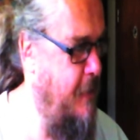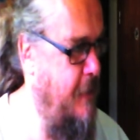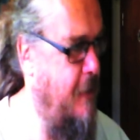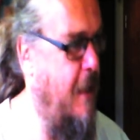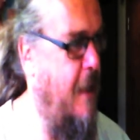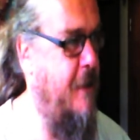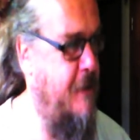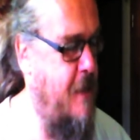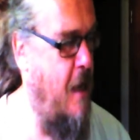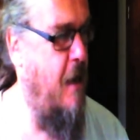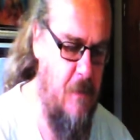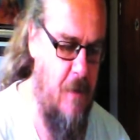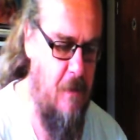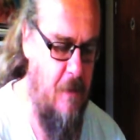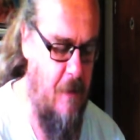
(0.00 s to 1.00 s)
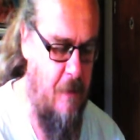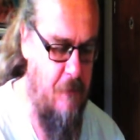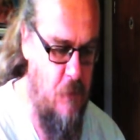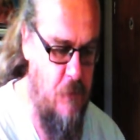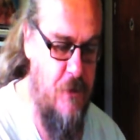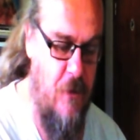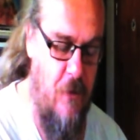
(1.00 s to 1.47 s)
It does. I've
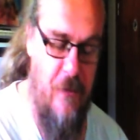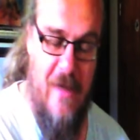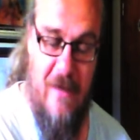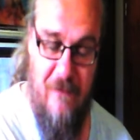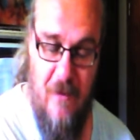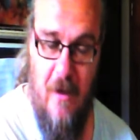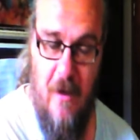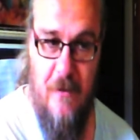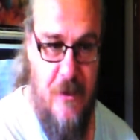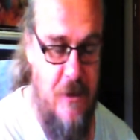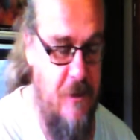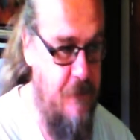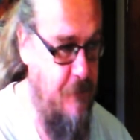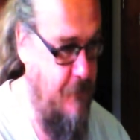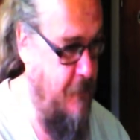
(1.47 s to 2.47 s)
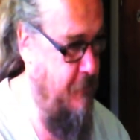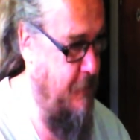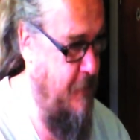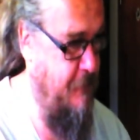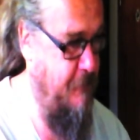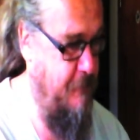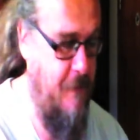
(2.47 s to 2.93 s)
also got the advantage
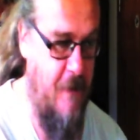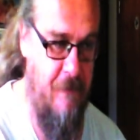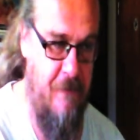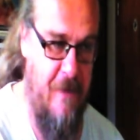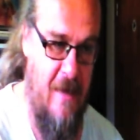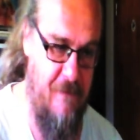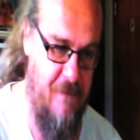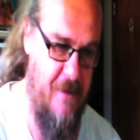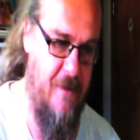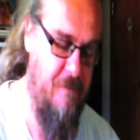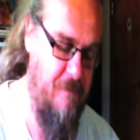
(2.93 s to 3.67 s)
of having